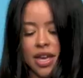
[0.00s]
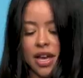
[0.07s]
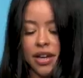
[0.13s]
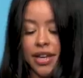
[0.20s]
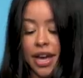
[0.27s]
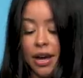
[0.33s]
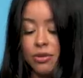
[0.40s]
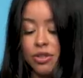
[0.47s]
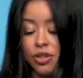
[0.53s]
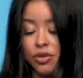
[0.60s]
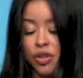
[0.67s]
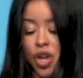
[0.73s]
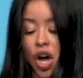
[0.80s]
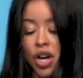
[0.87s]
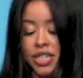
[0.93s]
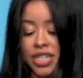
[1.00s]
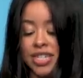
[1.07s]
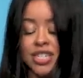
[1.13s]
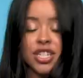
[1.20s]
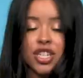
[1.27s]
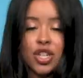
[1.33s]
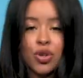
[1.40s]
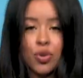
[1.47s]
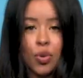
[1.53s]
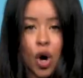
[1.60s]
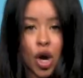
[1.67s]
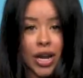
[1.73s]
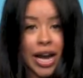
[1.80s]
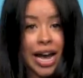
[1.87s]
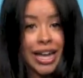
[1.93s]
Accounts you're logged into
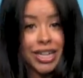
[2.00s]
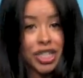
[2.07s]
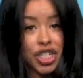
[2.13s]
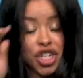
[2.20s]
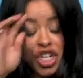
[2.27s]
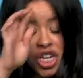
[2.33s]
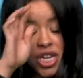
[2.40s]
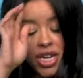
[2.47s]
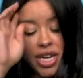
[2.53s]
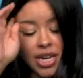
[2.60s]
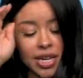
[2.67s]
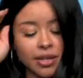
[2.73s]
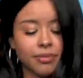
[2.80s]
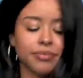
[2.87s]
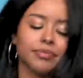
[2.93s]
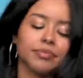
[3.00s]
on IG